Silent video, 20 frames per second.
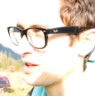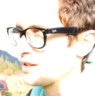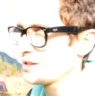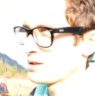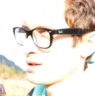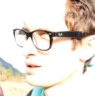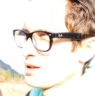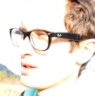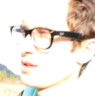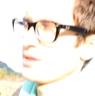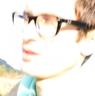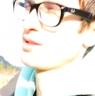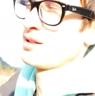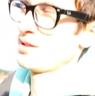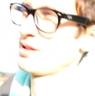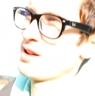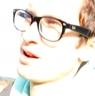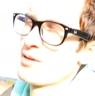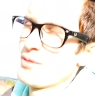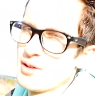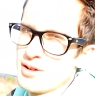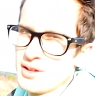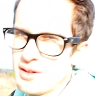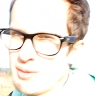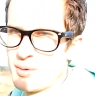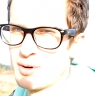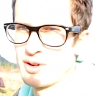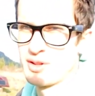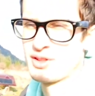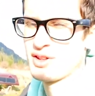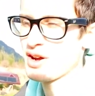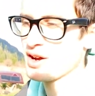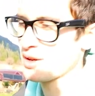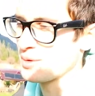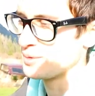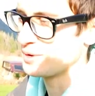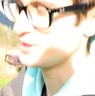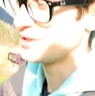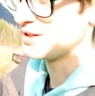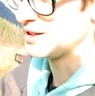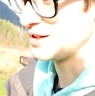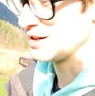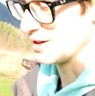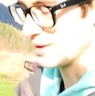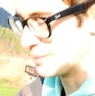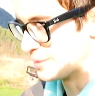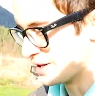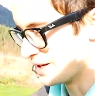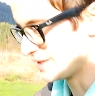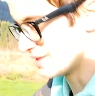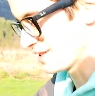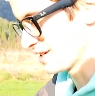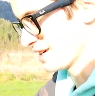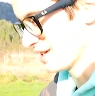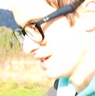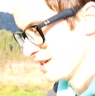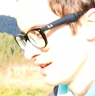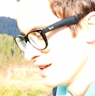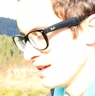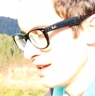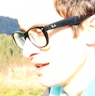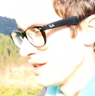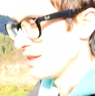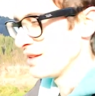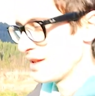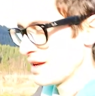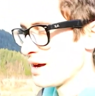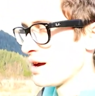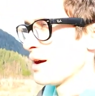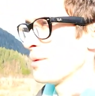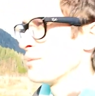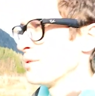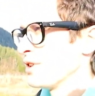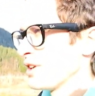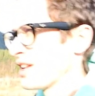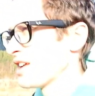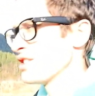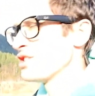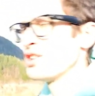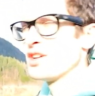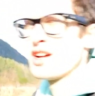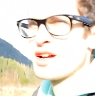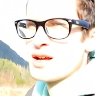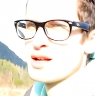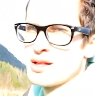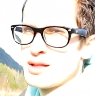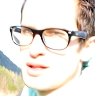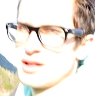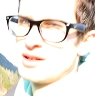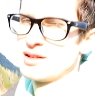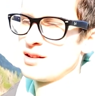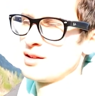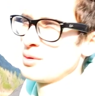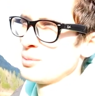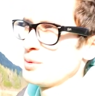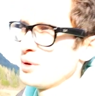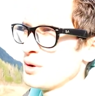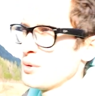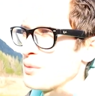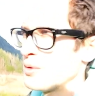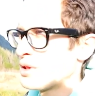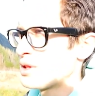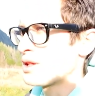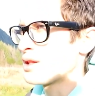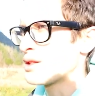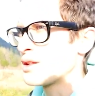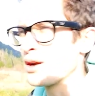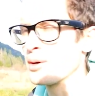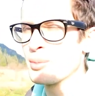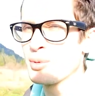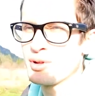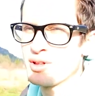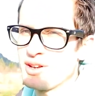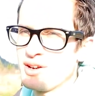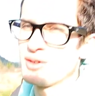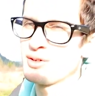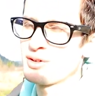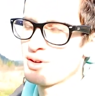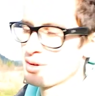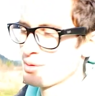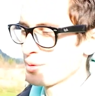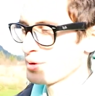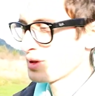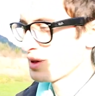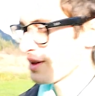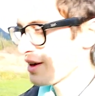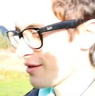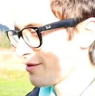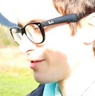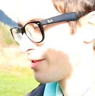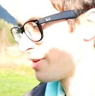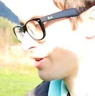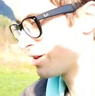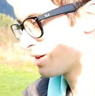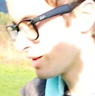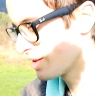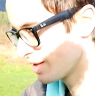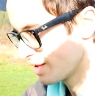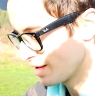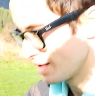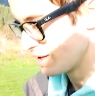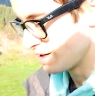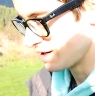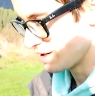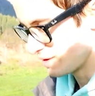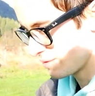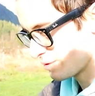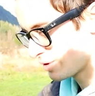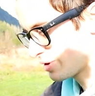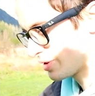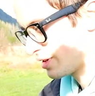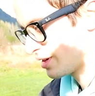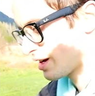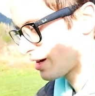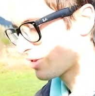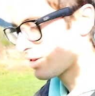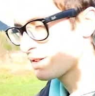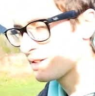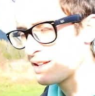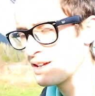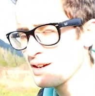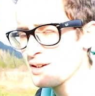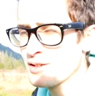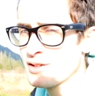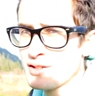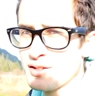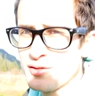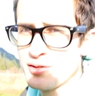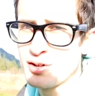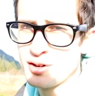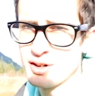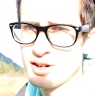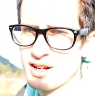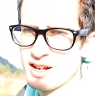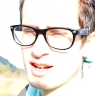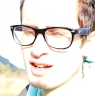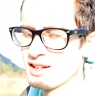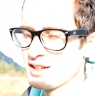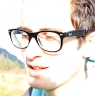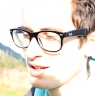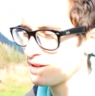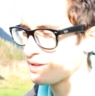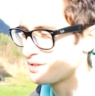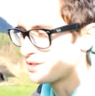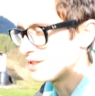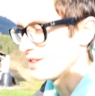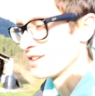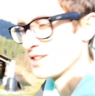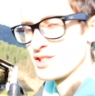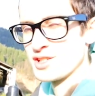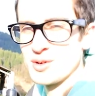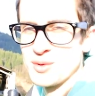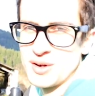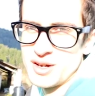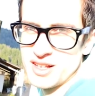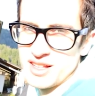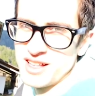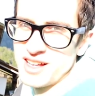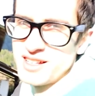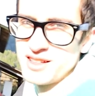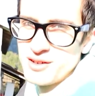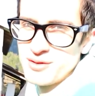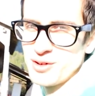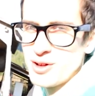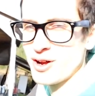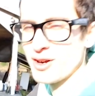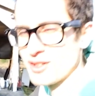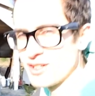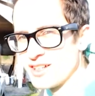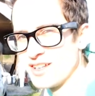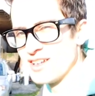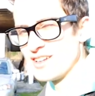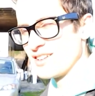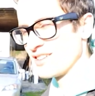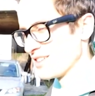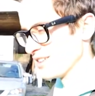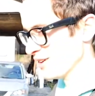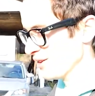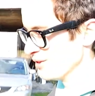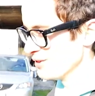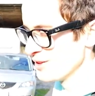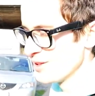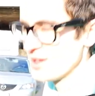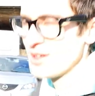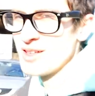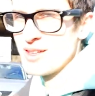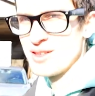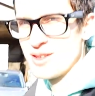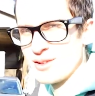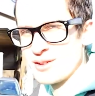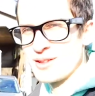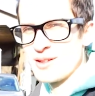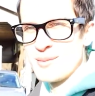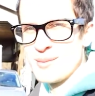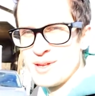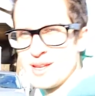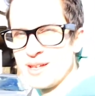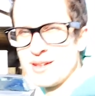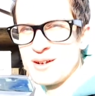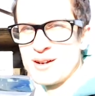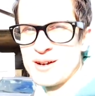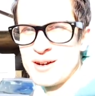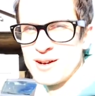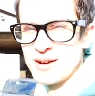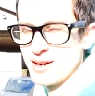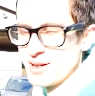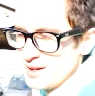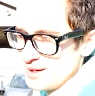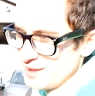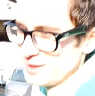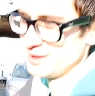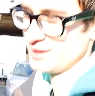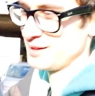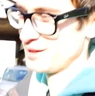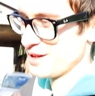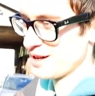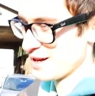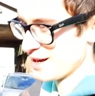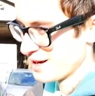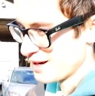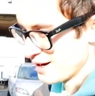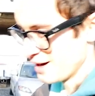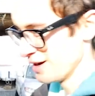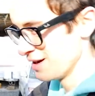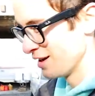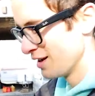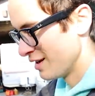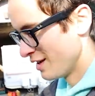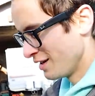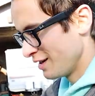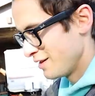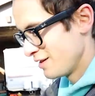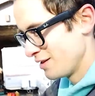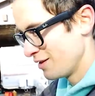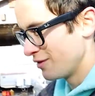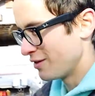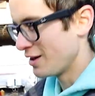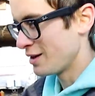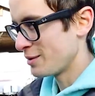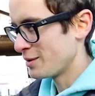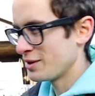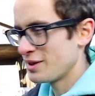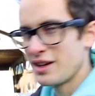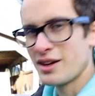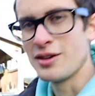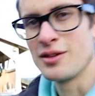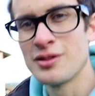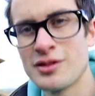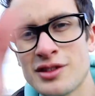that's not really worth documenting here, but yeah, I'm gonna catch you guys in a little bit once I start pulling out Christmas stuff, and we're gonna decorate the house for Kelsey, because she wanted that in the vlog today. So you'll see me and her, and right about now.